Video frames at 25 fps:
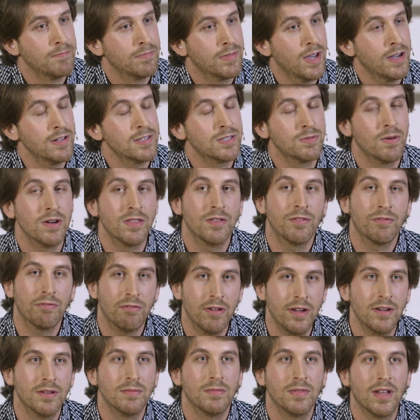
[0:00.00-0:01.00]
That's where the
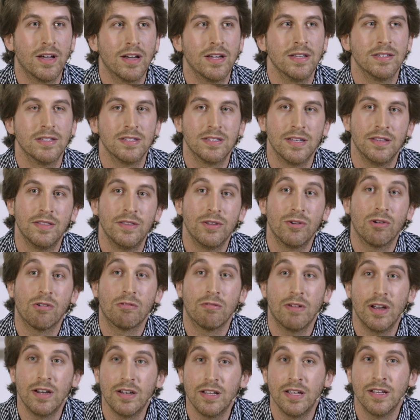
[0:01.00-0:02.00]
freedom lies, is in the
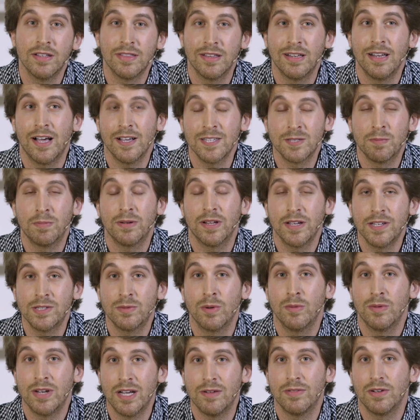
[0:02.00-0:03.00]
already. The last place
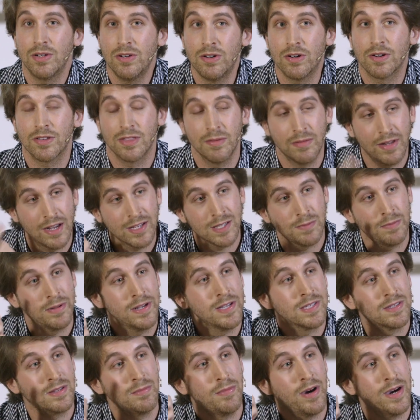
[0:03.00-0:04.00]
we would ever look. The last
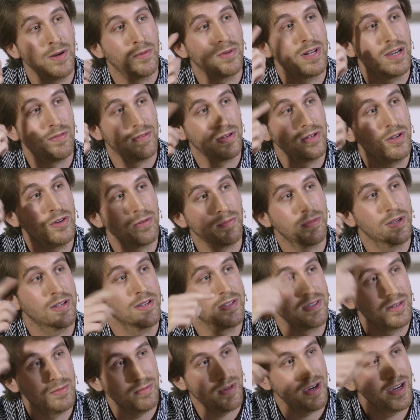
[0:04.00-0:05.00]
place the mind will ever look,
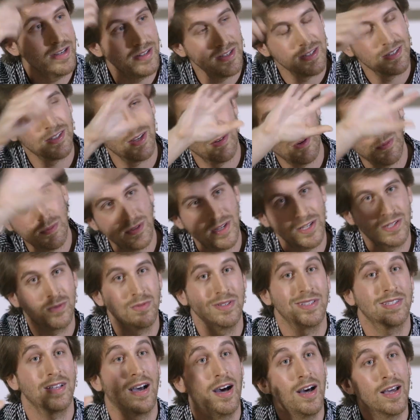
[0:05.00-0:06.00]
because the mind is so obsessed
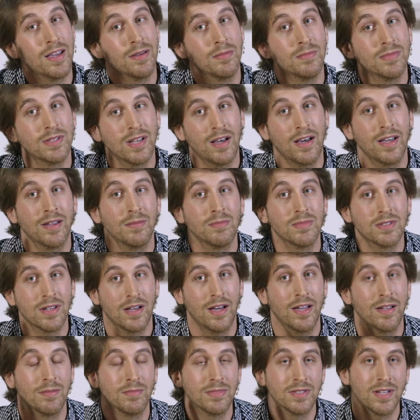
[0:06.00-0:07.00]
with time, time,
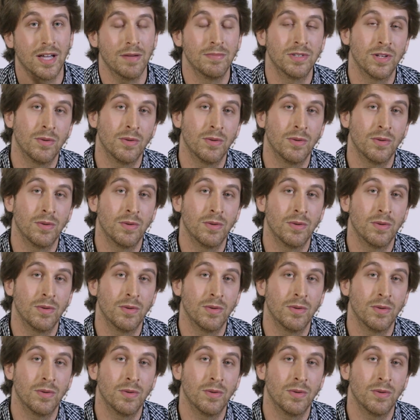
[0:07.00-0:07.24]
time, time.